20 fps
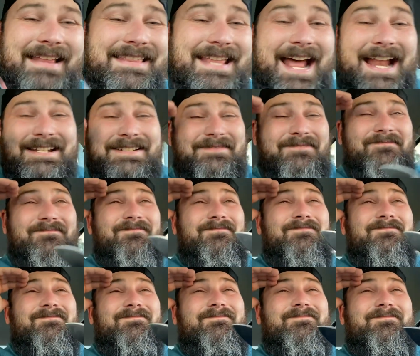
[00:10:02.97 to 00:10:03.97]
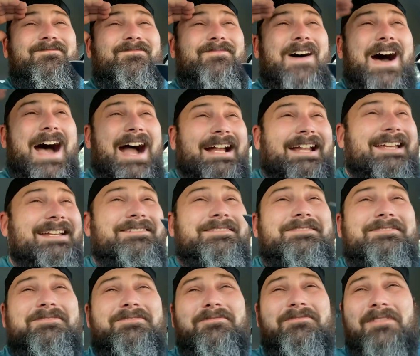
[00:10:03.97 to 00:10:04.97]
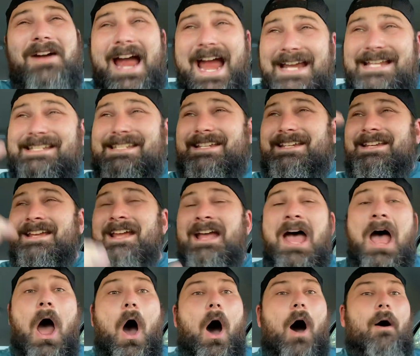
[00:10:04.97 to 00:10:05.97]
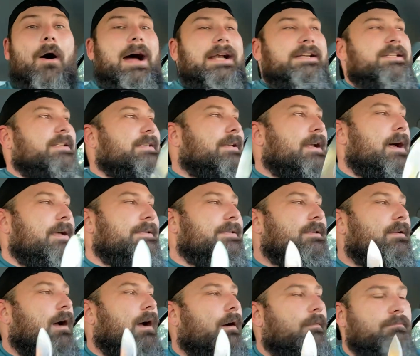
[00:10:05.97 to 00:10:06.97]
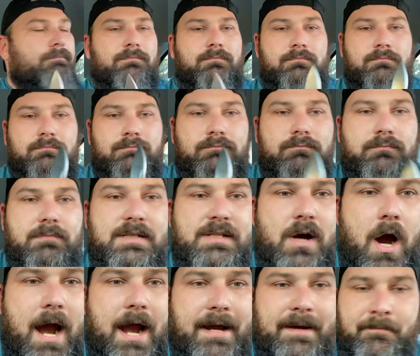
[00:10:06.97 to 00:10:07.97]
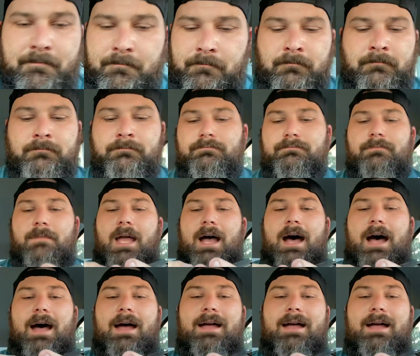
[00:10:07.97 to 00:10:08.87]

that is fucking crazy. Oh, I just cussed. Oh, sorry. Oh,